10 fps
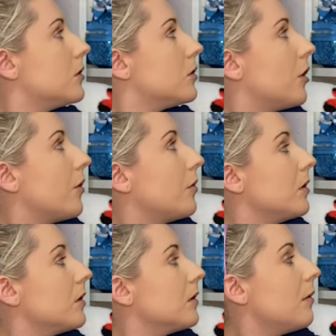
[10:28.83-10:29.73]
So
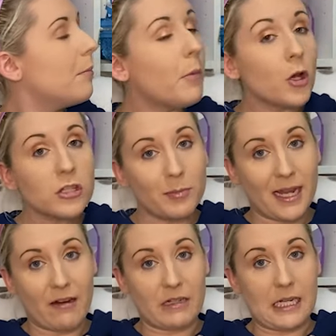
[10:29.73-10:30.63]
possibly
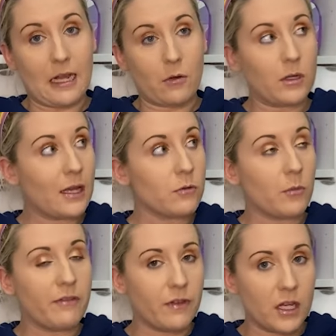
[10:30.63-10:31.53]
Arendelle Aqua. That was
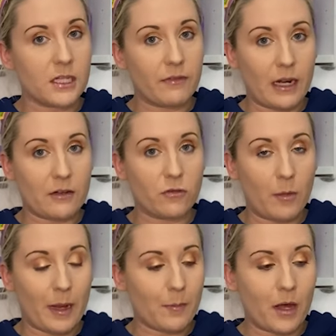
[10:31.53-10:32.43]
my first ever
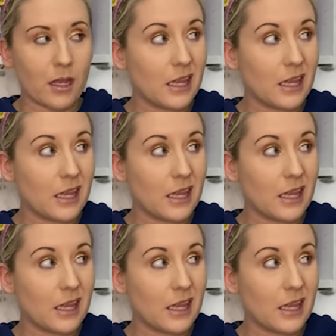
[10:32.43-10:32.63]
Loungefly backpack.